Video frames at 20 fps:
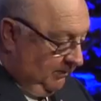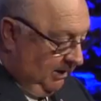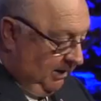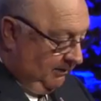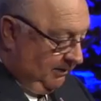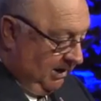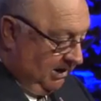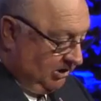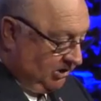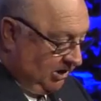
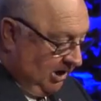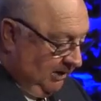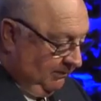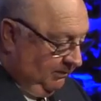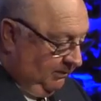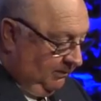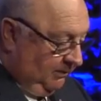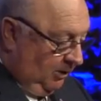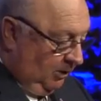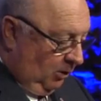And they
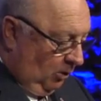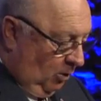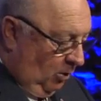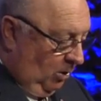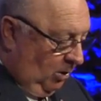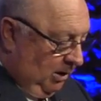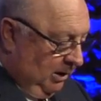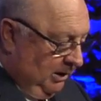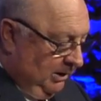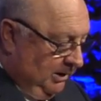said, The
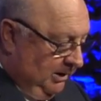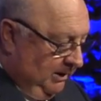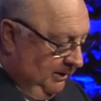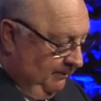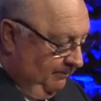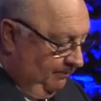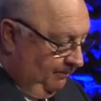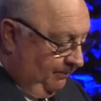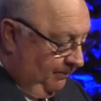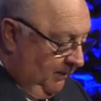Lord
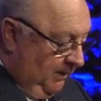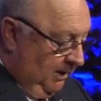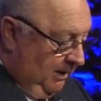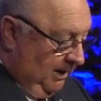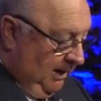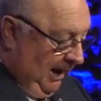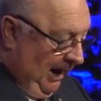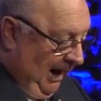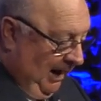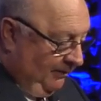
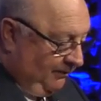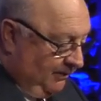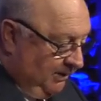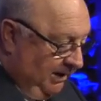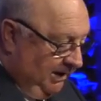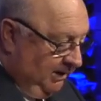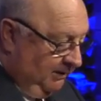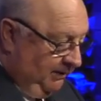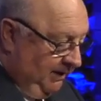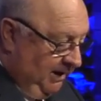hath
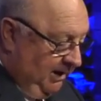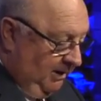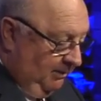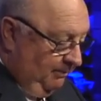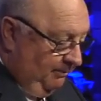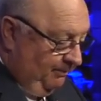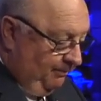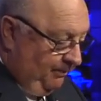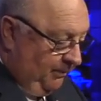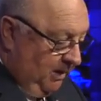need of him.
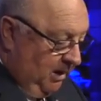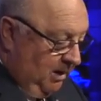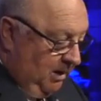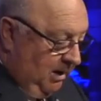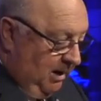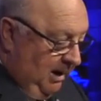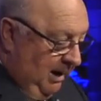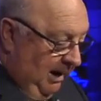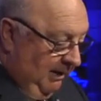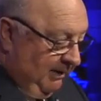
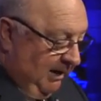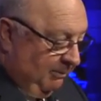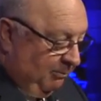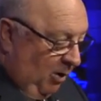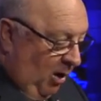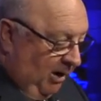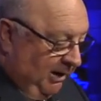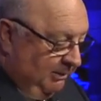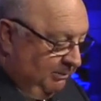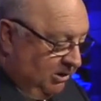And they
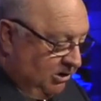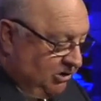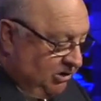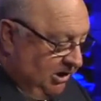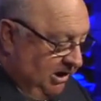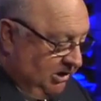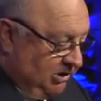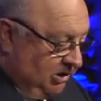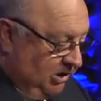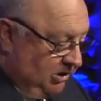brought him to
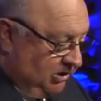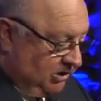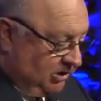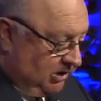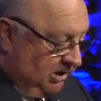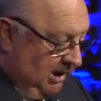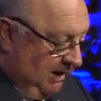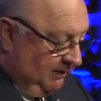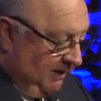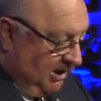
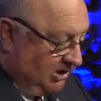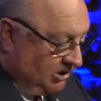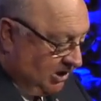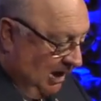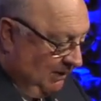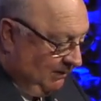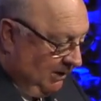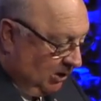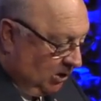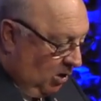Jesus, and they
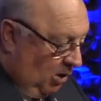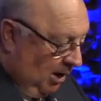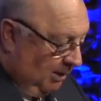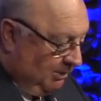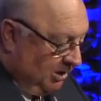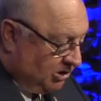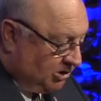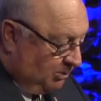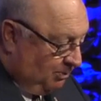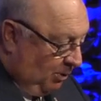set their
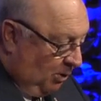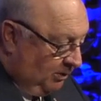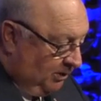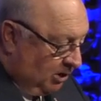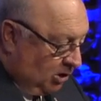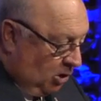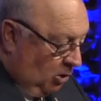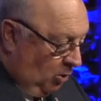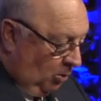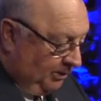garments upon
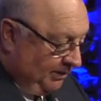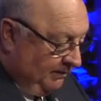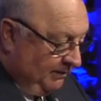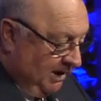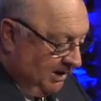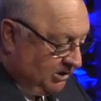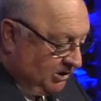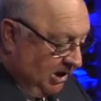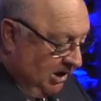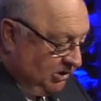the colt, and
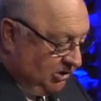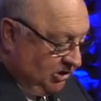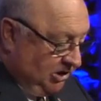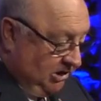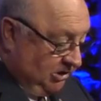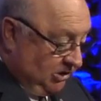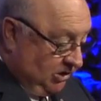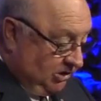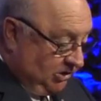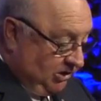they set
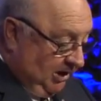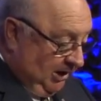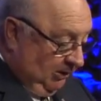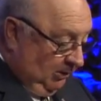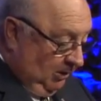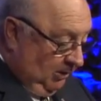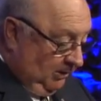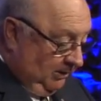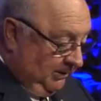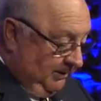Jesus
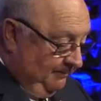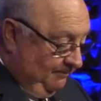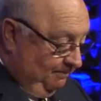thereon.